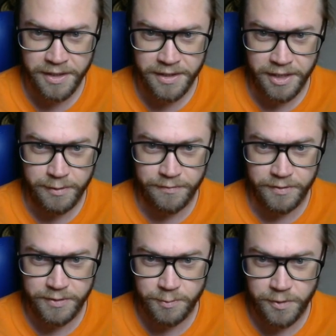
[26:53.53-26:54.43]
However, there
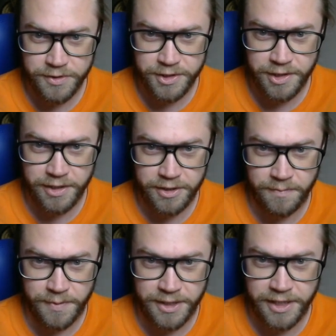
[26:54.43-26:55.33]
is one slight
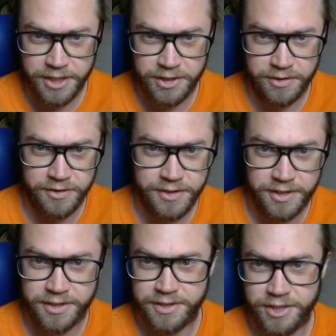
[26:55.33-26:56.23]
complication. Because
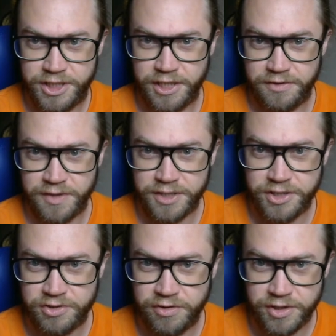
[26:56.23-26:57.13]
this is a generic
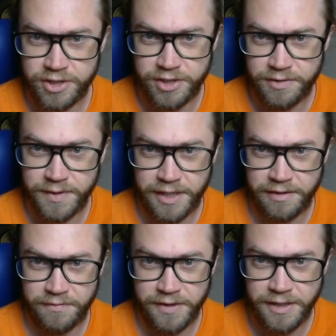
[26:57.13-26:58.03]
structure that we
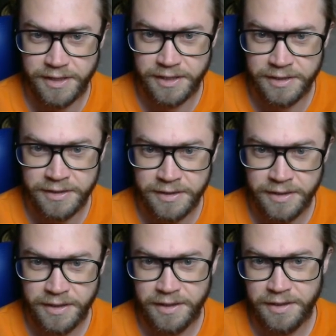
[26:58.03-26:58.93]
have here,
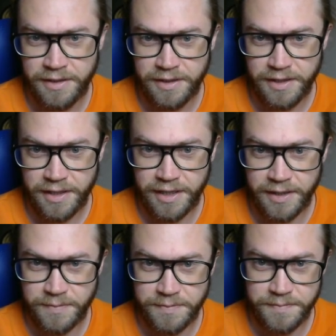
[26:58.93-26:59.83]

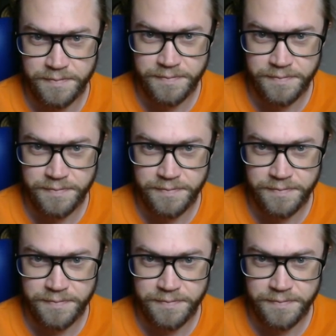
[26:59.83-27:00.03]
the